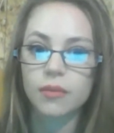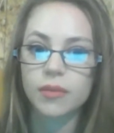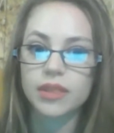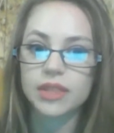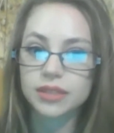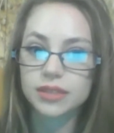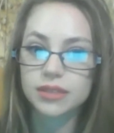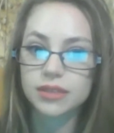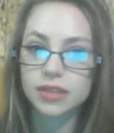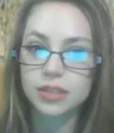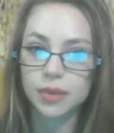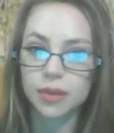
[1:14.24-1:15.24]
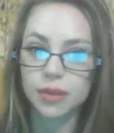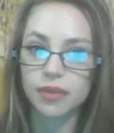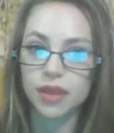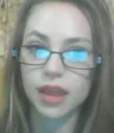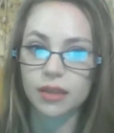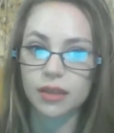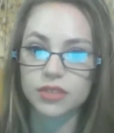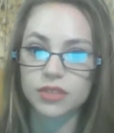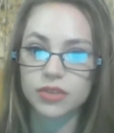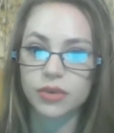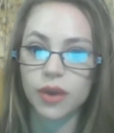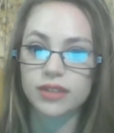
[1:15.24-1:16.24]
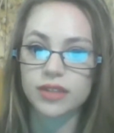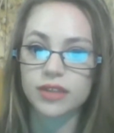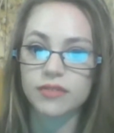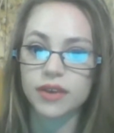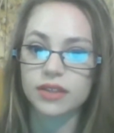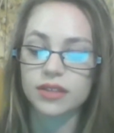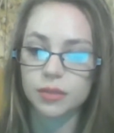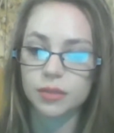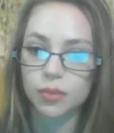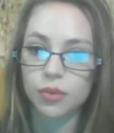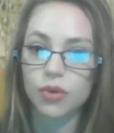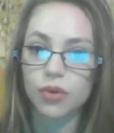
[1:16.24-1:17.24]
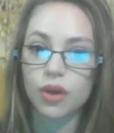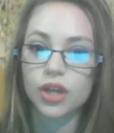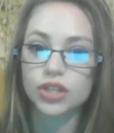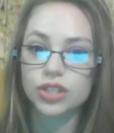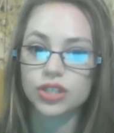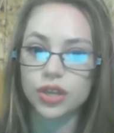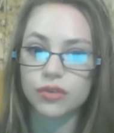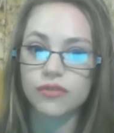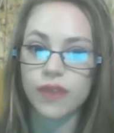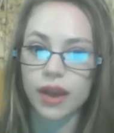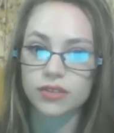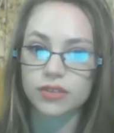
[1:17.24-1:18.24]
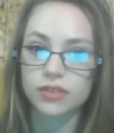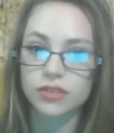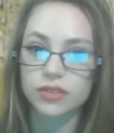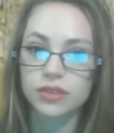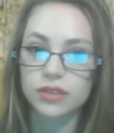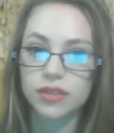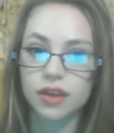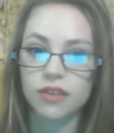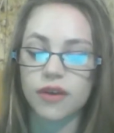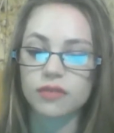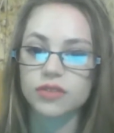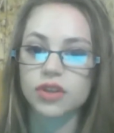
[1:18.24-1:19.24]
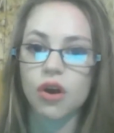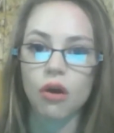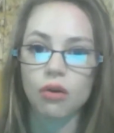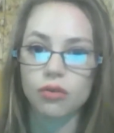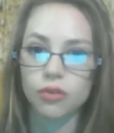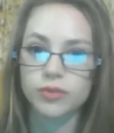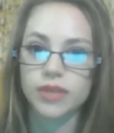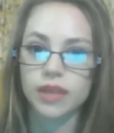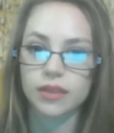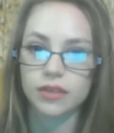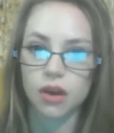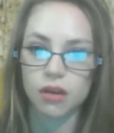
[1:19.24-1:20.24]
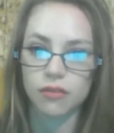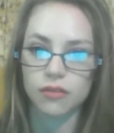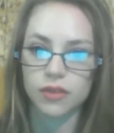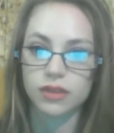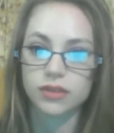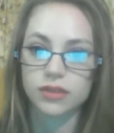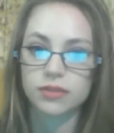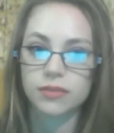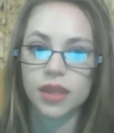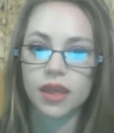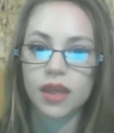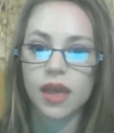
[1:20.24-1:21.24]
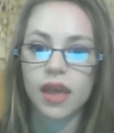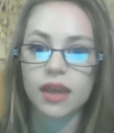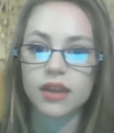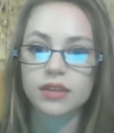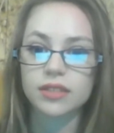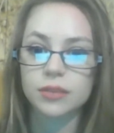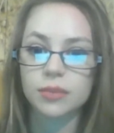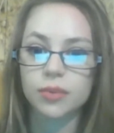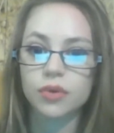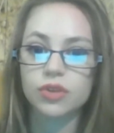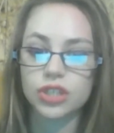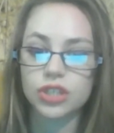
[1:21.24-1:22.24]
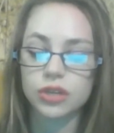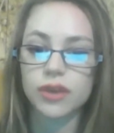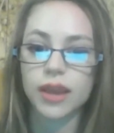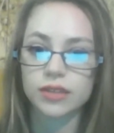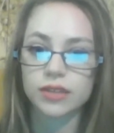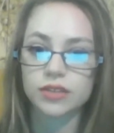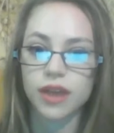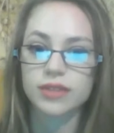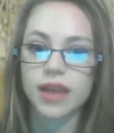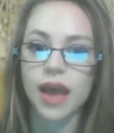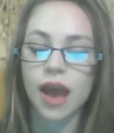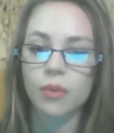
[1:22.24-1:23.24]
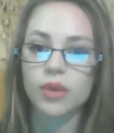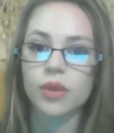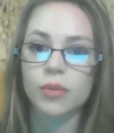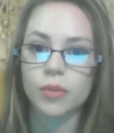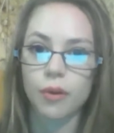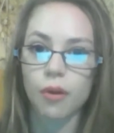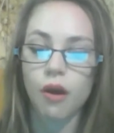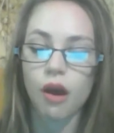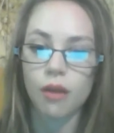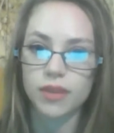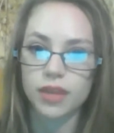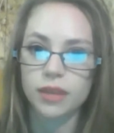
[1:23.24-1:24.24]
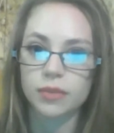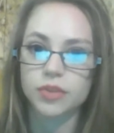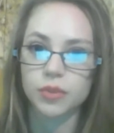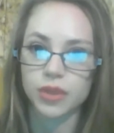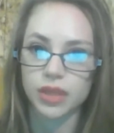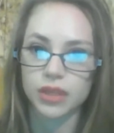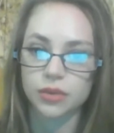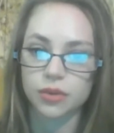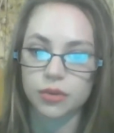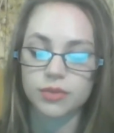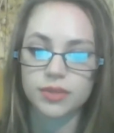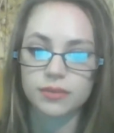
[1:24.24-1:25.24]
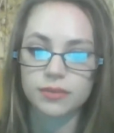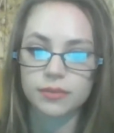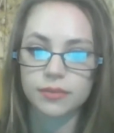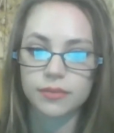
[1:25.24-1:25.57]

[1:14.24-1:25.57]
But this experiment aims to identify the simple, general factors that are found in all groups that lead to conflict, and a simple, general answer as to how we can promote harmony between these groups.